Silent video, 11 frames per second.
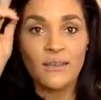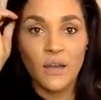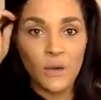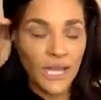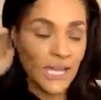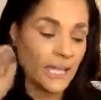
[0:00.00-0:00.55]

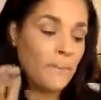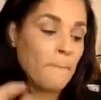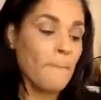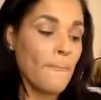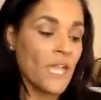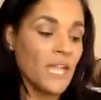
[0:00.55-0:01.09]
Okay.
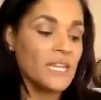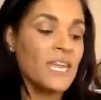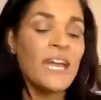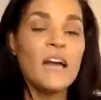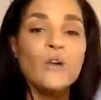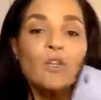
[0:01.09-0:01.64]
And
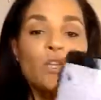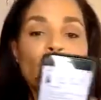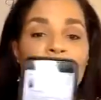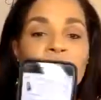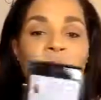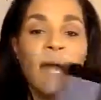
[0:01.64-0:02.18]
now you
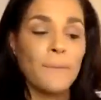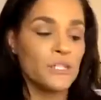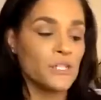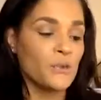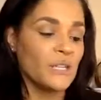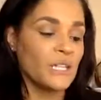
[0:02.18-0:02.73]
have the
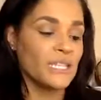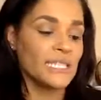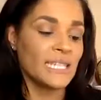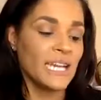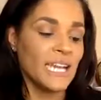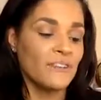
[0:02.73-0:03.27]
opportunity to
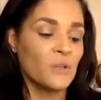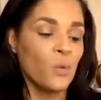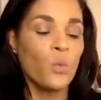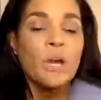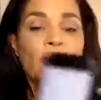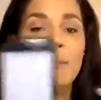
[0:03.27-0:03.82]
not have to
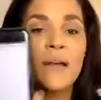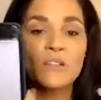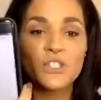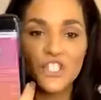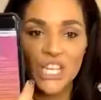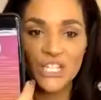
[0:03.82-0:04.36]
worry
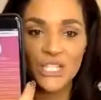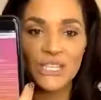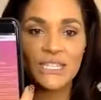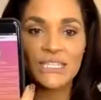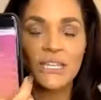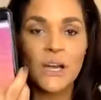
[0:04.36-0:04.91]
about changing
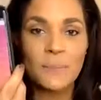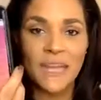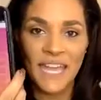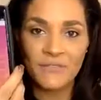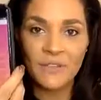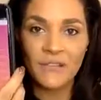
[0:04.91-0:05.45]
this up
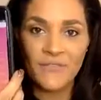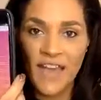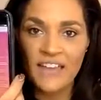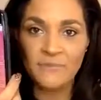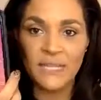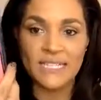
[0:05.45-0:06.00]
every
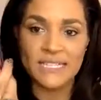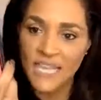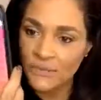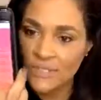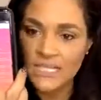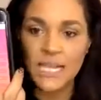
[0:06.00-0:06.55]
5 minutes,
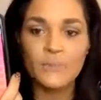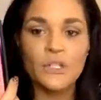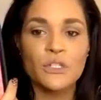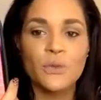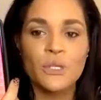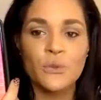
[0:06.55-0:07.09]
every time you
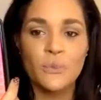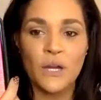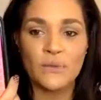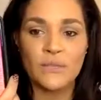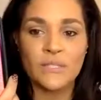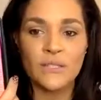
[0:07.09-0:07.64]
do a new
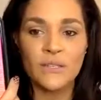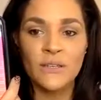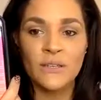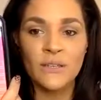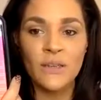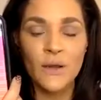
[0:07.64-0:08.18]
post.
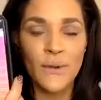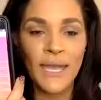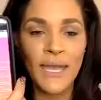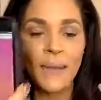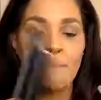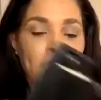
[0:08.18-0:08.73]

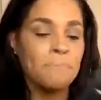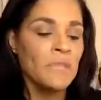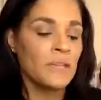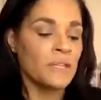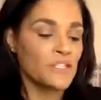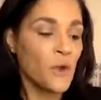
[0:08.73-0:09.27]
Okay.
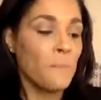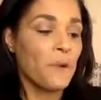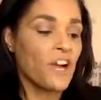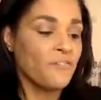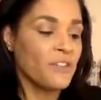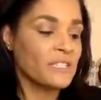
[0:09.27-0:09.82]
So
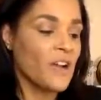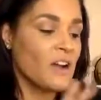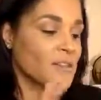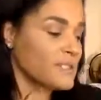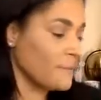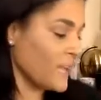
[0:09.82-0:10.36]
perfect,
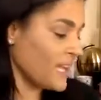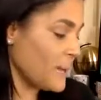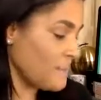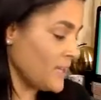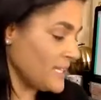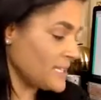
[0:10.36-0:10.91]
awesome, and
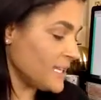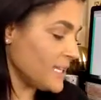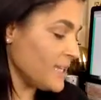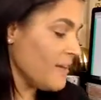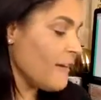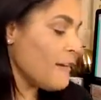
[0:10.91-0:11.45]

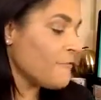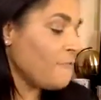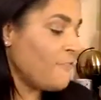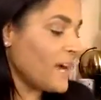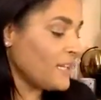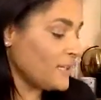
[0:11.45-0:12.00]
amazing.
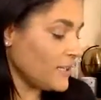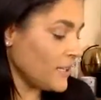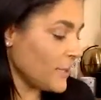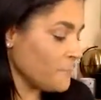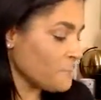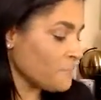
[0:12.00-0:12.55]

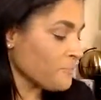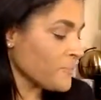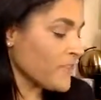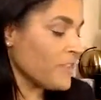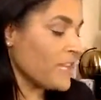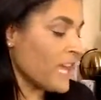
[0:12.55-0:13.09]
Finally,
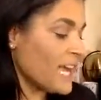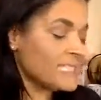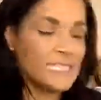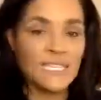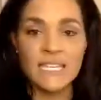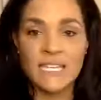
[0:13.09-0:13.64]
the
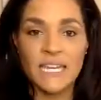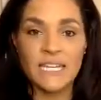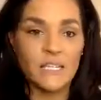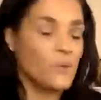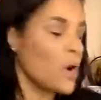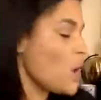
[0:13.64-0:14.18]
last thing that I
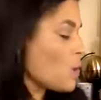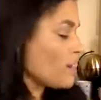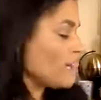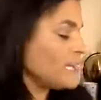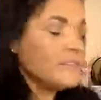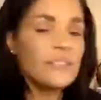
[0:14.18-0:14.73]
use. Oh,
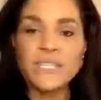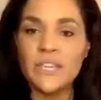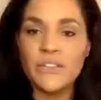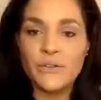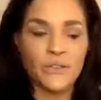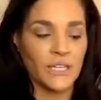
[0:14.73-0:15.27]
and here's
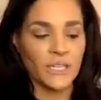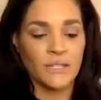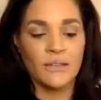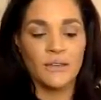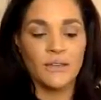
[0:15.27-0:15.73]
another thing.